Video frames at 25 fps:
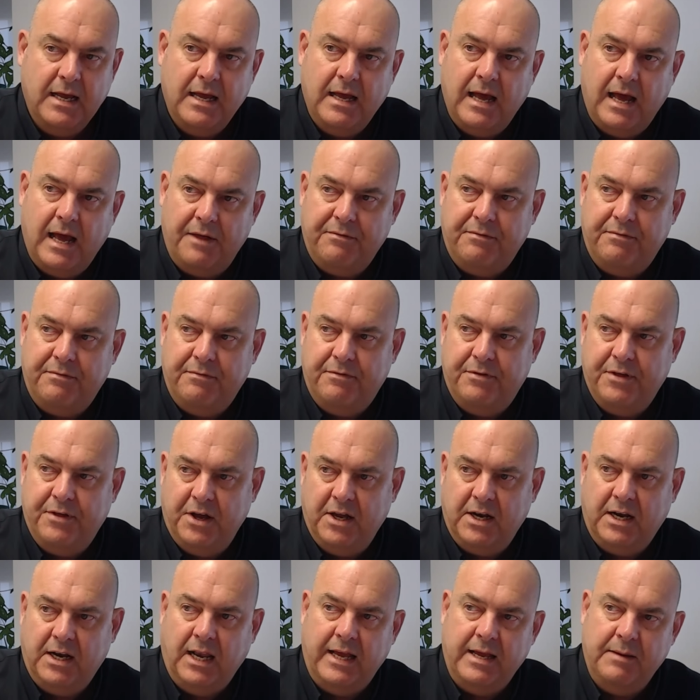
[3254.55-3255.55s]
And
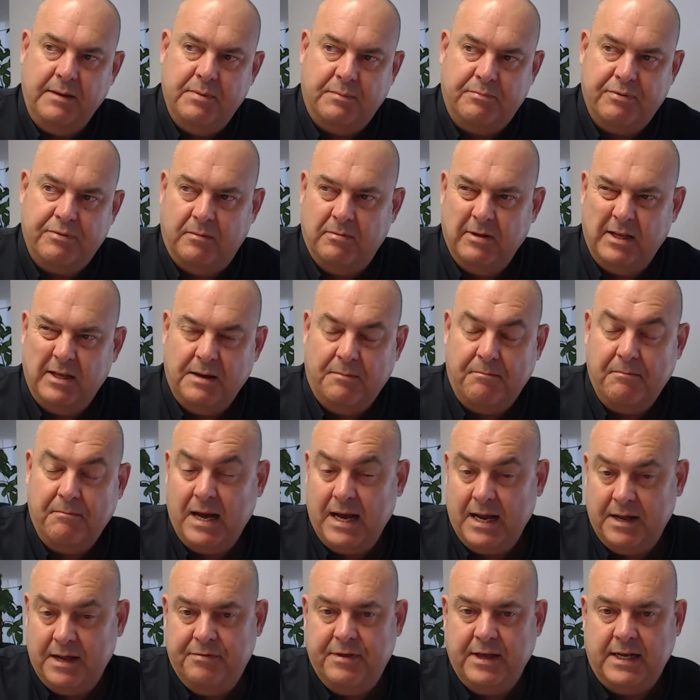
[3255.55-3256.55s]
thirdly, but probably the
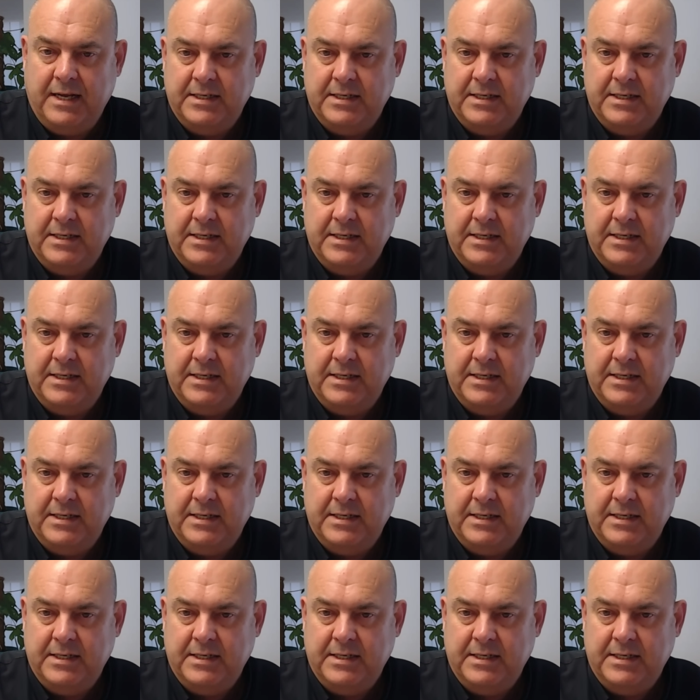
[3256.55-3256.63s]
main thing,